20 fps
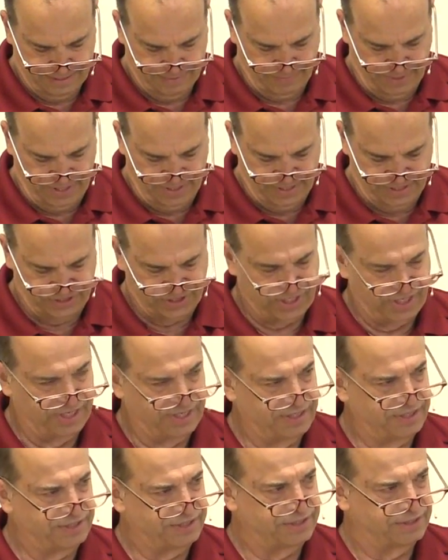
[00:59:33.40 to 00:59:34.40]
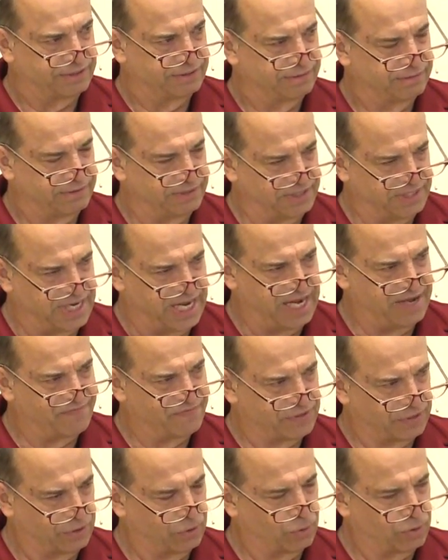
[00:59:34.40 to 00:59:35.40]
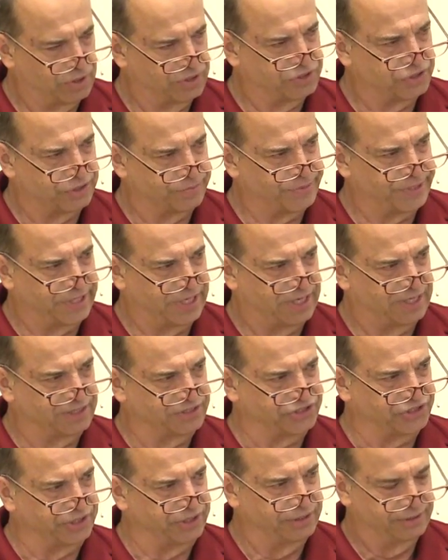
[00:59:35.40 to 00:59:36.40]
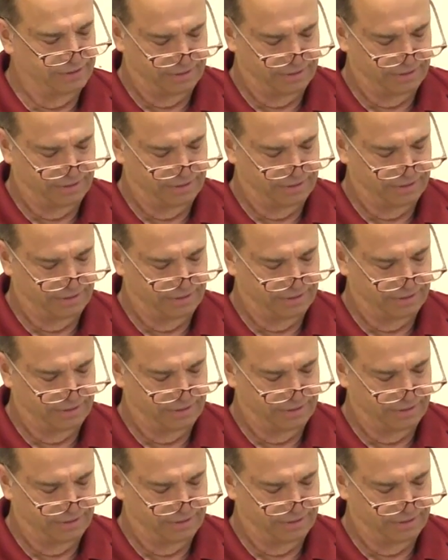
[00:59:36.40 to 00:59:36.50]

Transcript: I mean, this is day of the Lord terminology.